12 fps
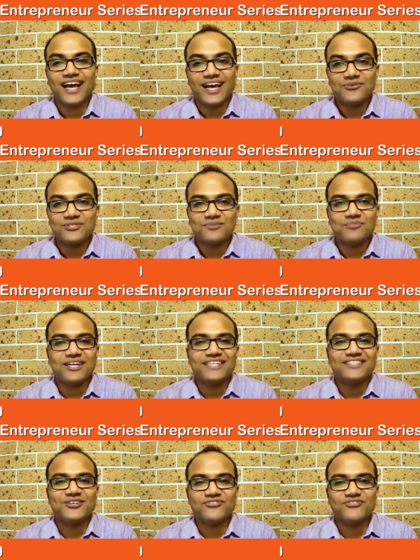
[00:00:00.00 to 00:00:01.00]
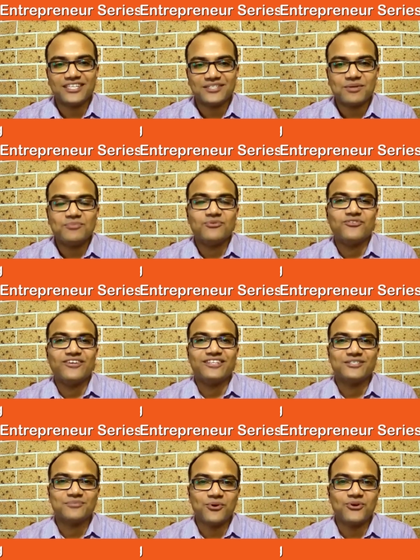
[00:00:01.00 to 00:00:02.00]
I was surprised how fast people were
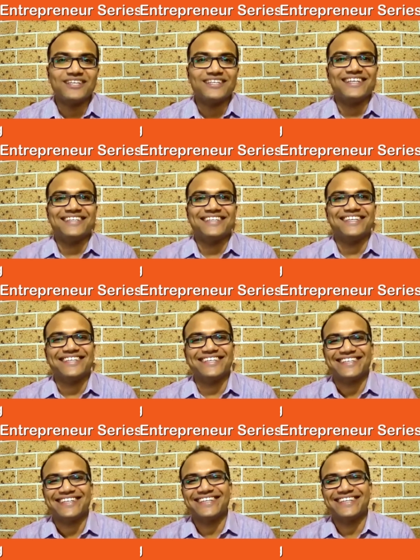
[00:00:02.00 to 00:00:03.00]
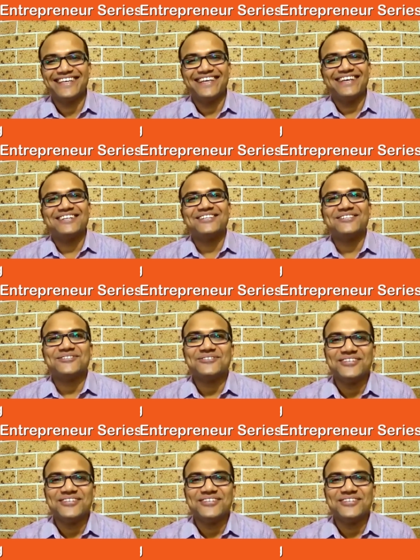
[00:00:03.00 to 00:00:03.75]
responding to